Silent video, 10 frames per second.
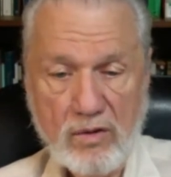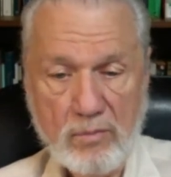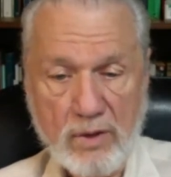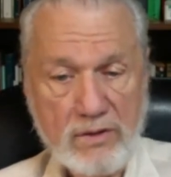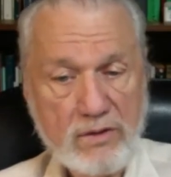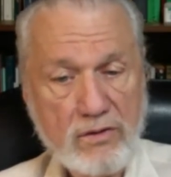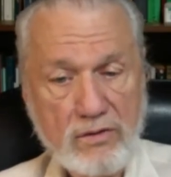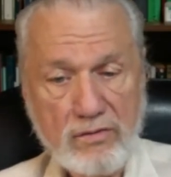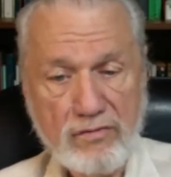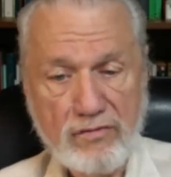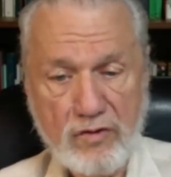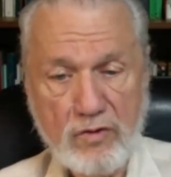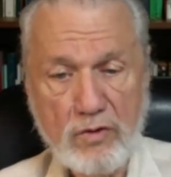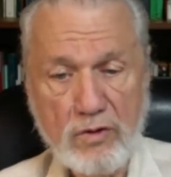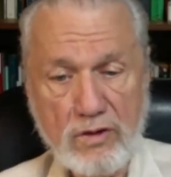But
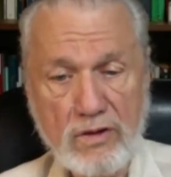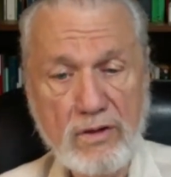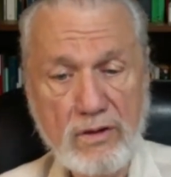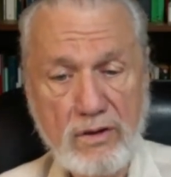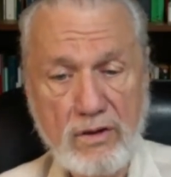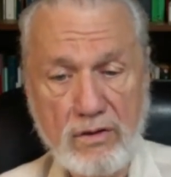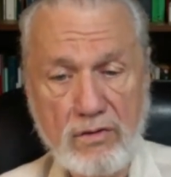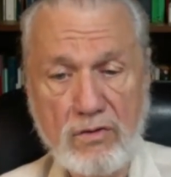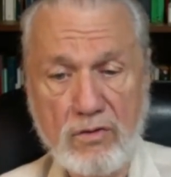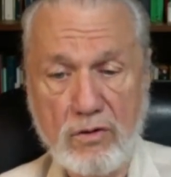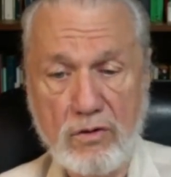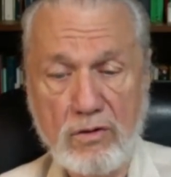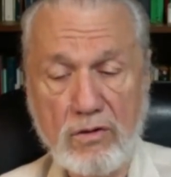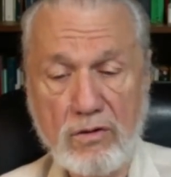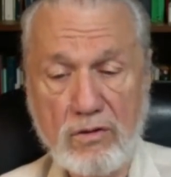fewer hear the
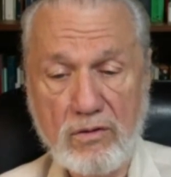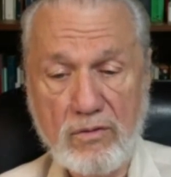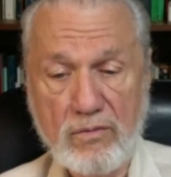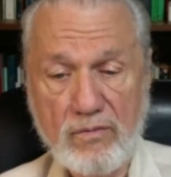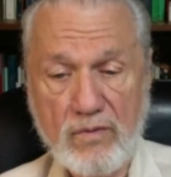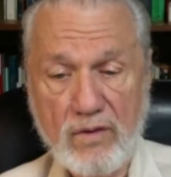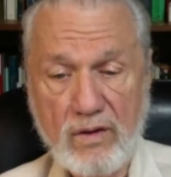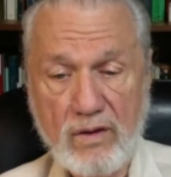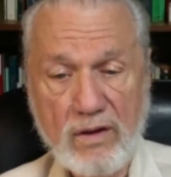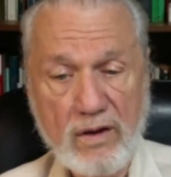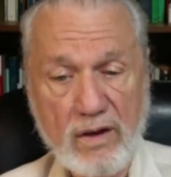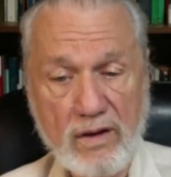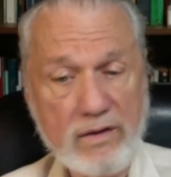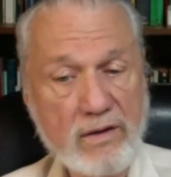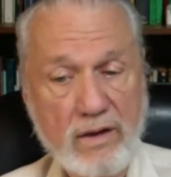call
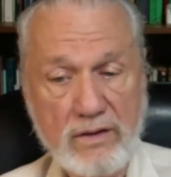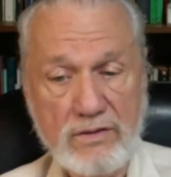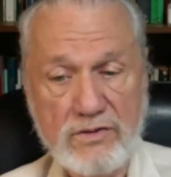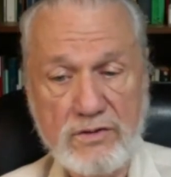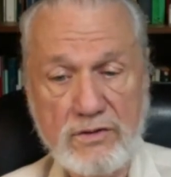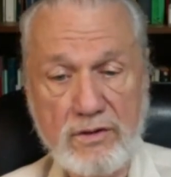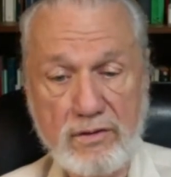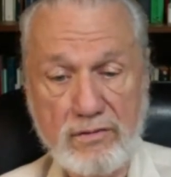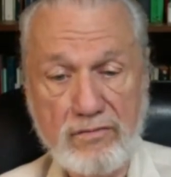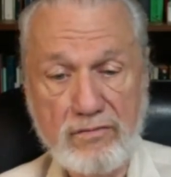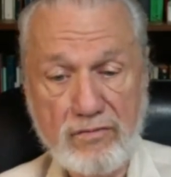and answer give.